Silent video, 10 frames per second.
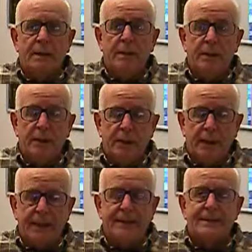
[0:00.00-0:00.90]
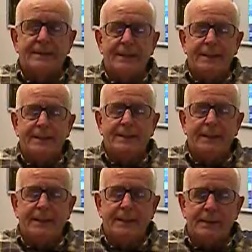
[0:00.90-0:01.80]
in the United States
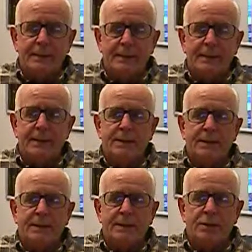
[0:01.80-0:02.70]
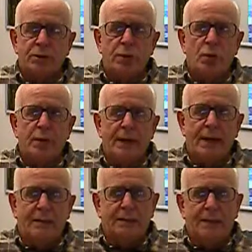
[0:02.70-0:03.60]
and it is snowing
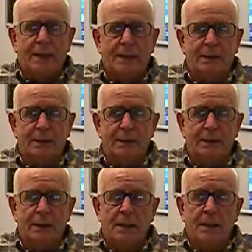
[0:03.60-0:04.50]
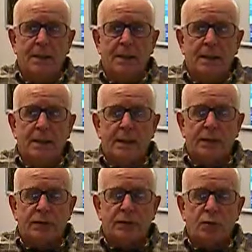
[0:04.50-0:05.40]
outside. It
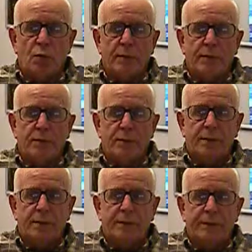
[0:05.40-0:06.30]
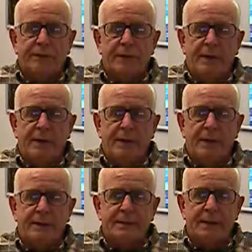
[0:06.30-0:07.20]
is 22 degrees
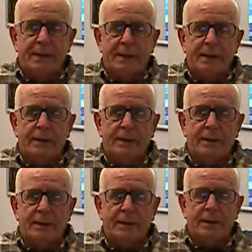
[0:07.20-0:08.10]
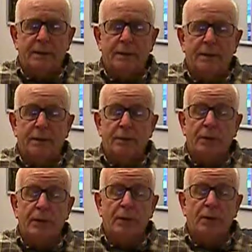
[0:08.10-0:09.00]
Fahrenheit today, uh,
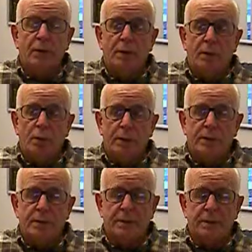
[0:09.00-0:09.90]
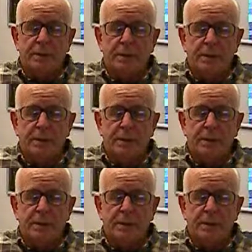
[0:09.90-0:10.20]
really early winter.